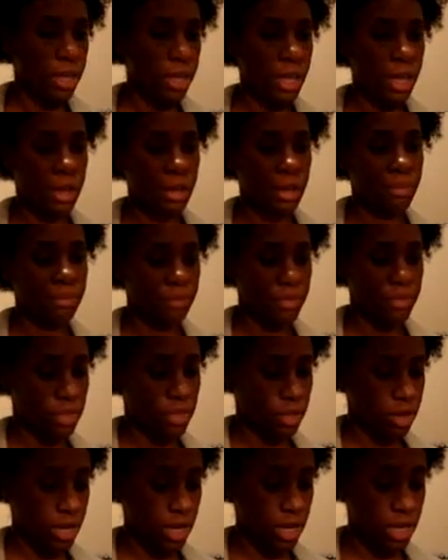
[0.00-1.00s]
Okay,
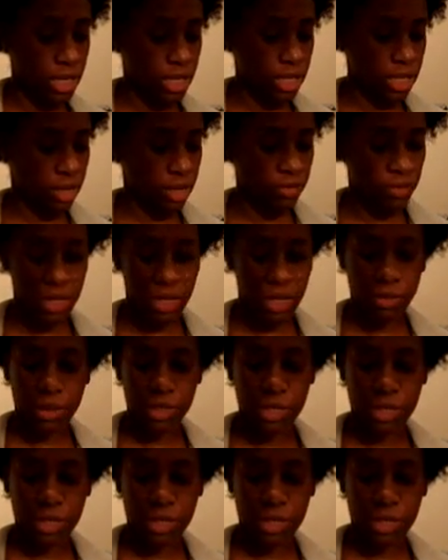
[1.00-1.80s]
so like I said, I've deep